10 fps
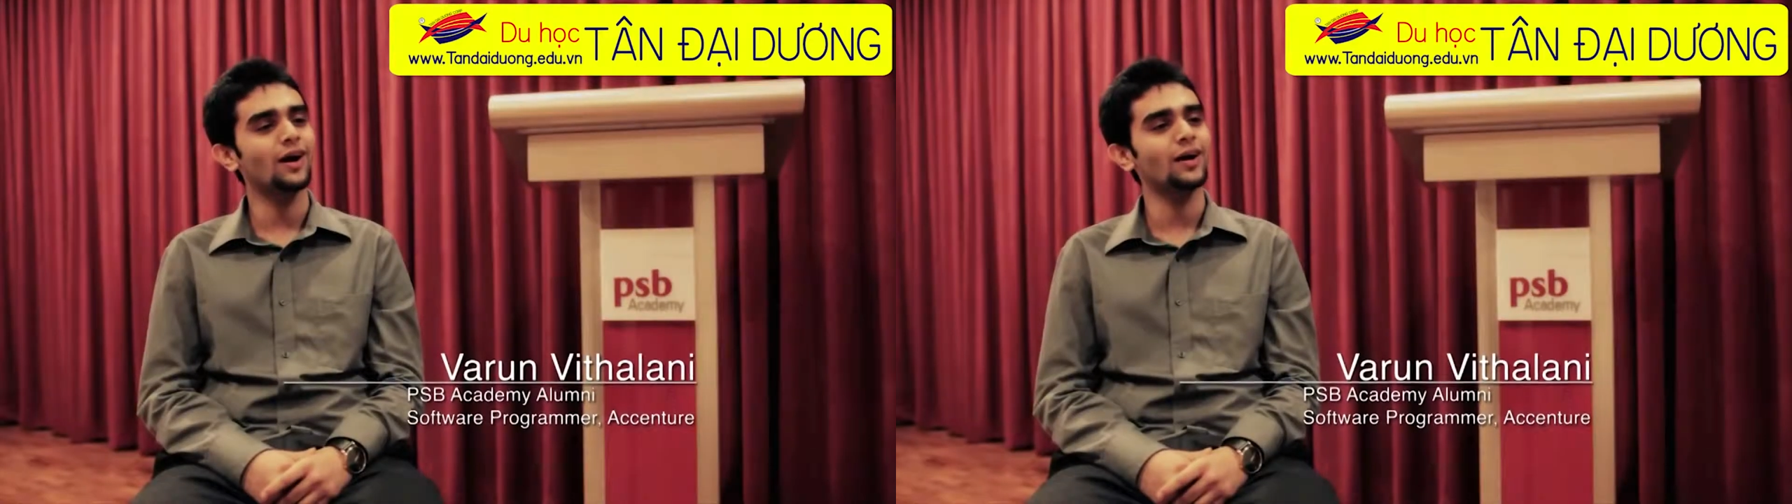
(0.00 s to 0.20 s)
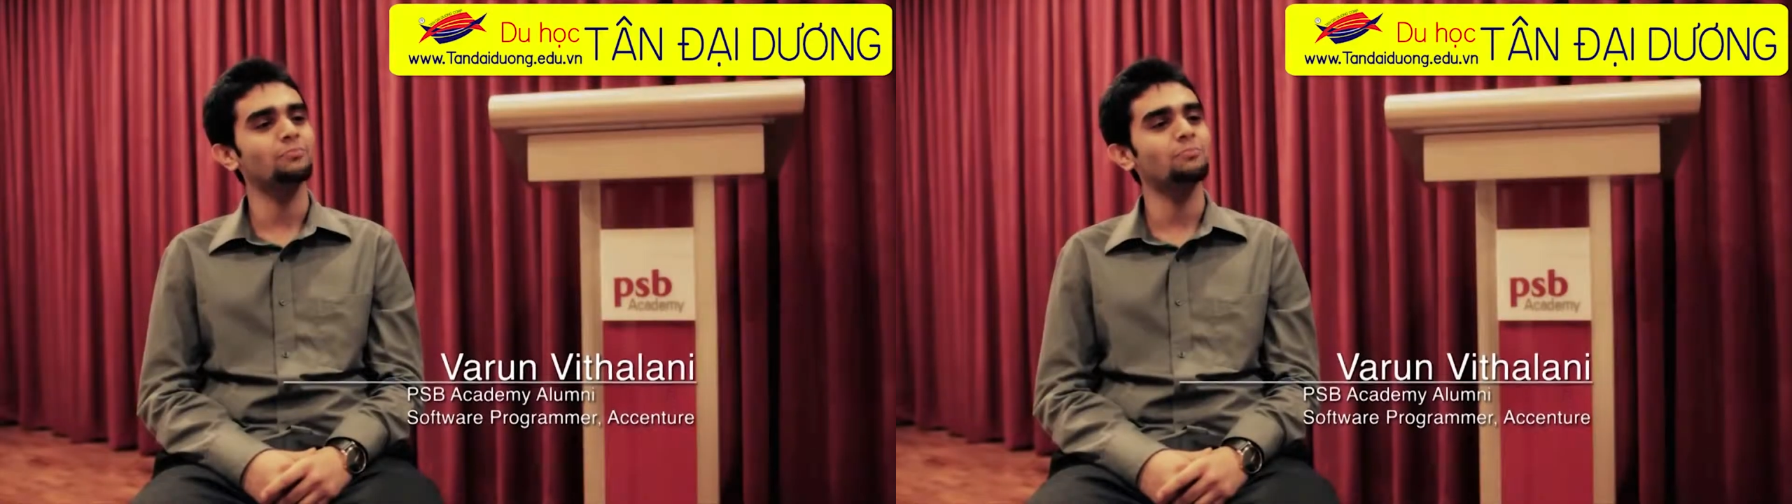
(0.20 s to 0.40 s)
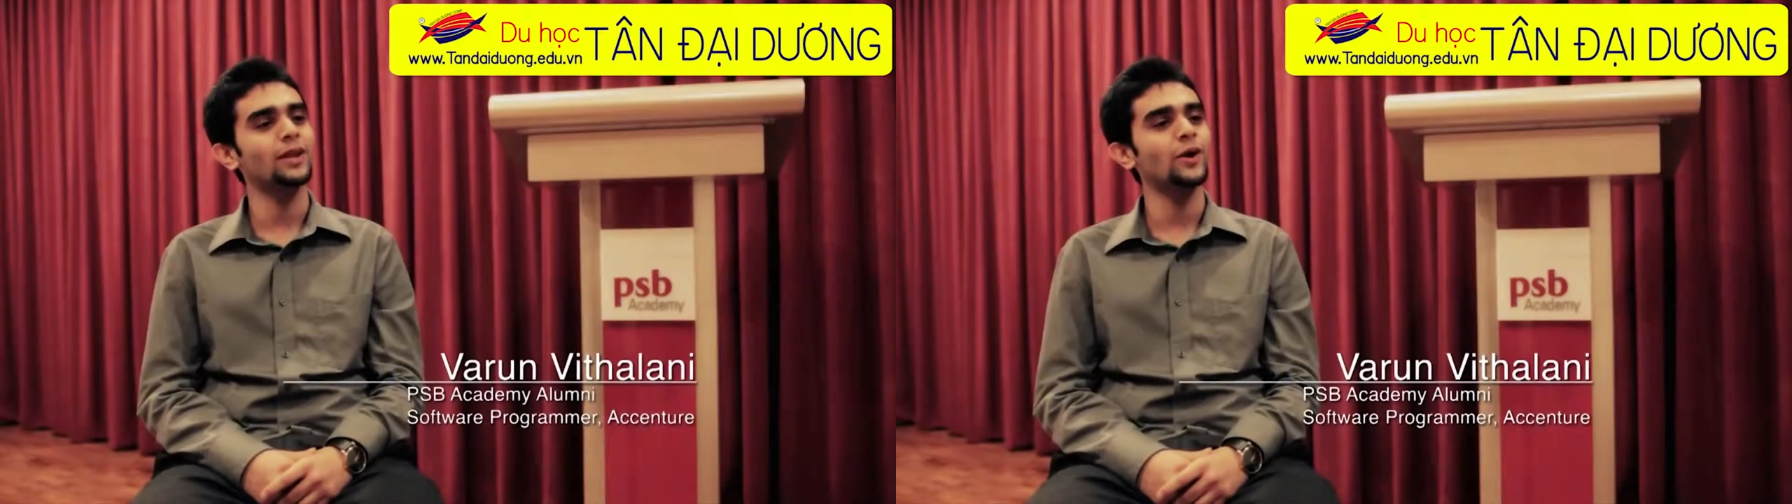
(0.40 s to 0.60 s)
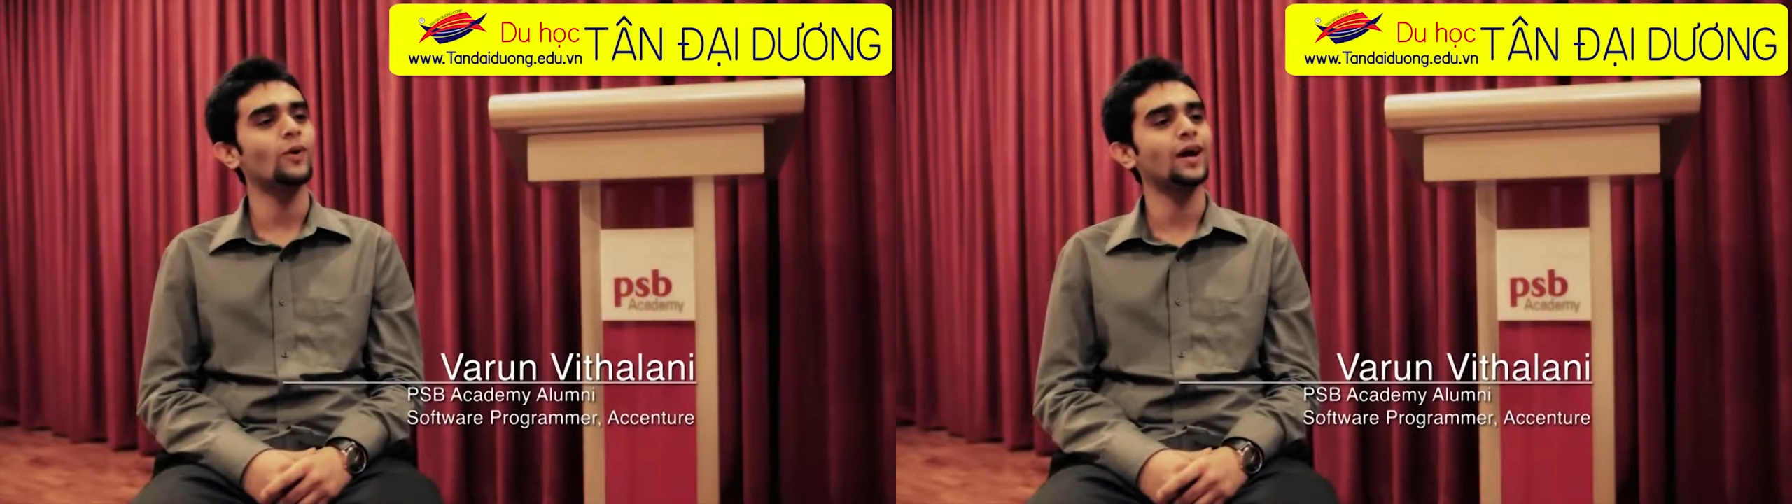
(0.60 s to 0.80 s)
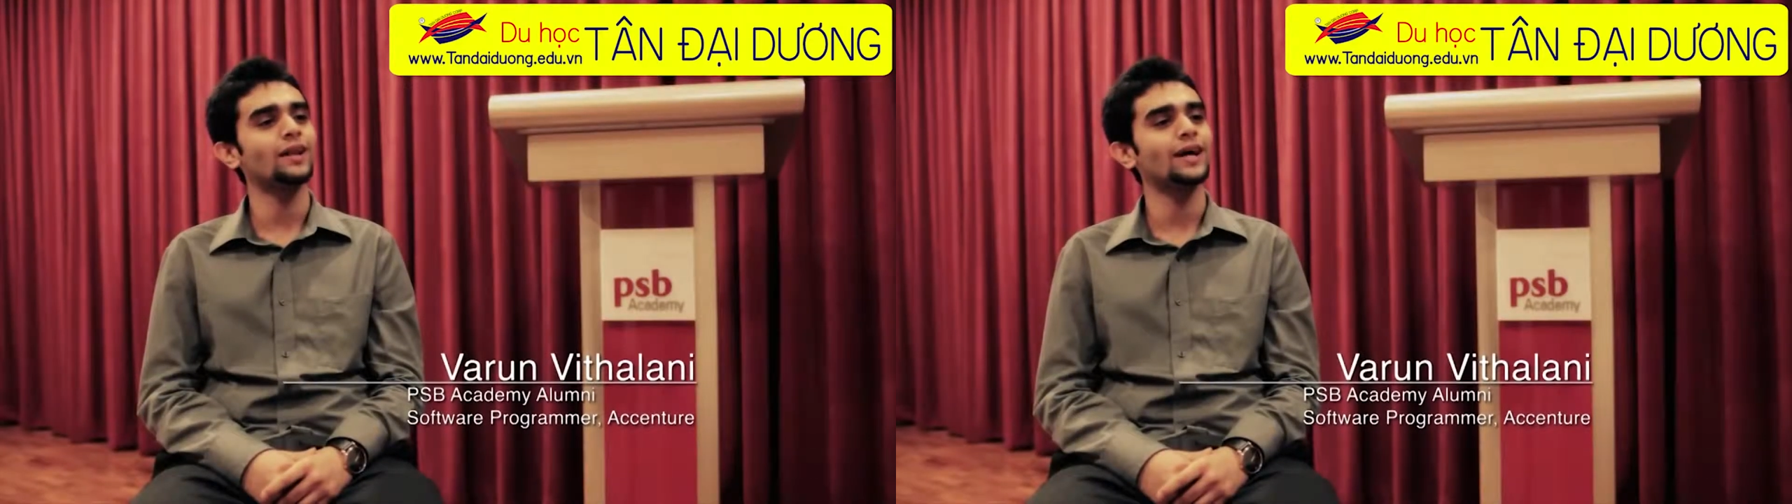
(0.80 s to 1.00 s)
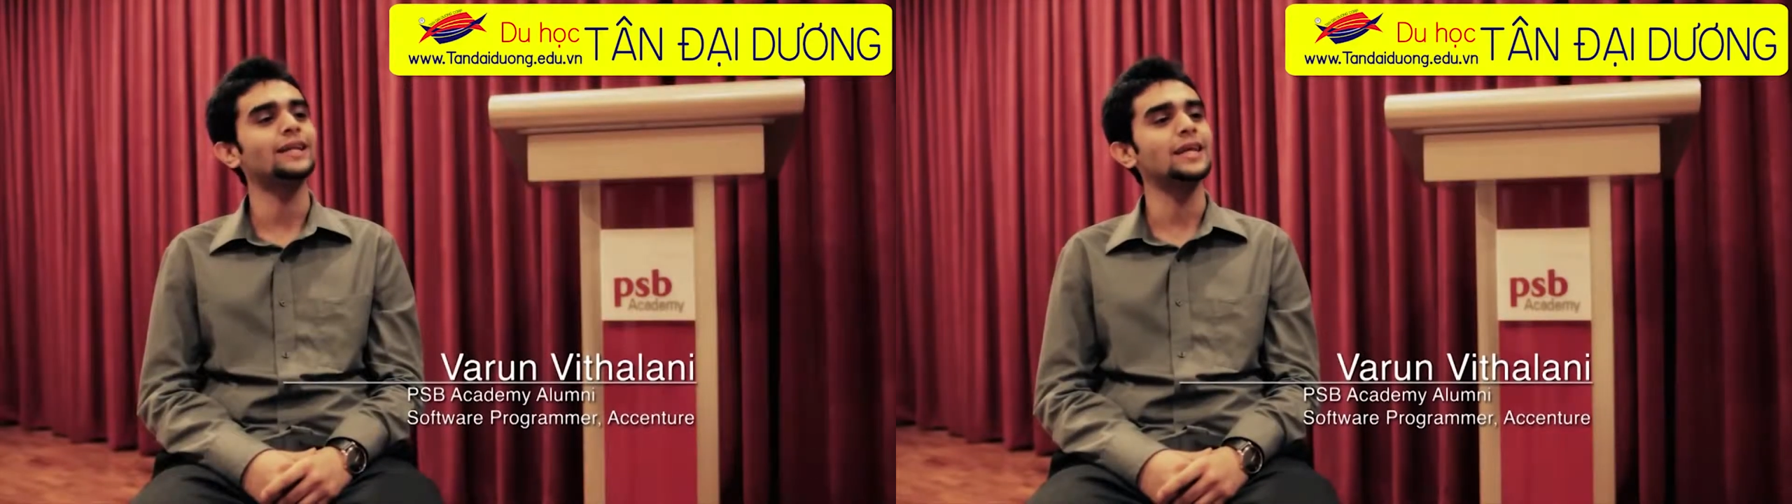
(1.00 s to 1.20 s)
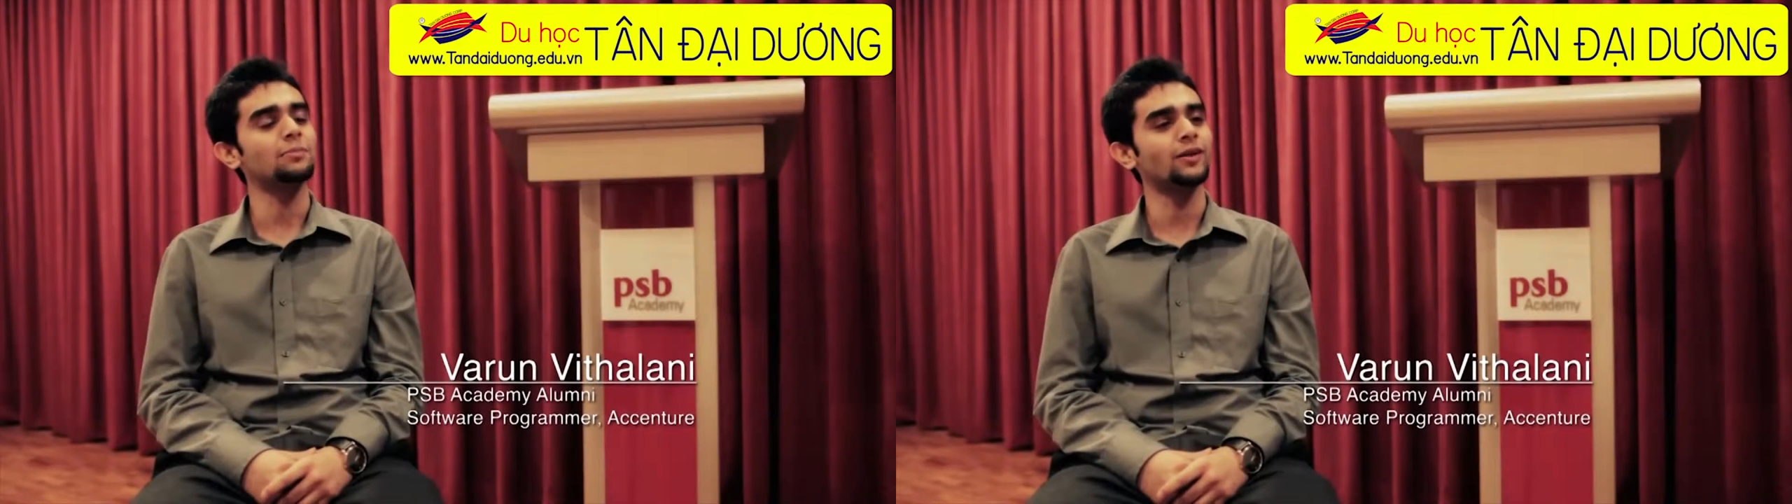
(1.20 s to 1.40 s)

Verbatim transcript: hard, play well, and keep